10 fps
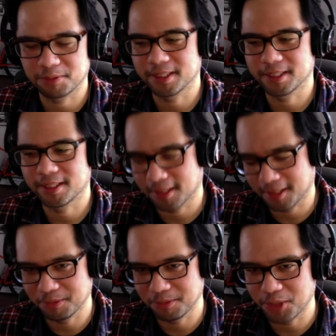we've been telling
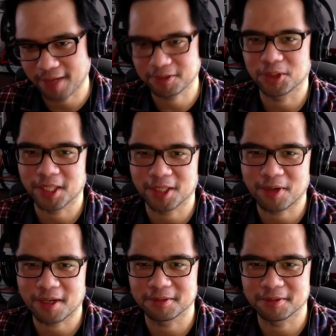them, you have to look at
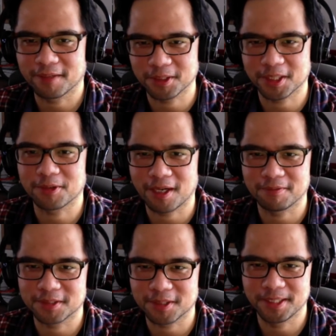gravel. You have to look at gravel.
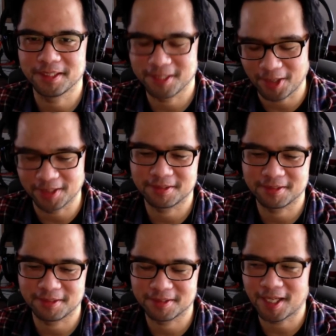It's going to be, you know, it's
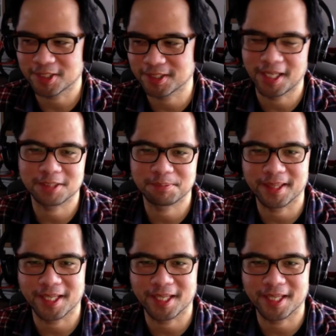it's not just the next big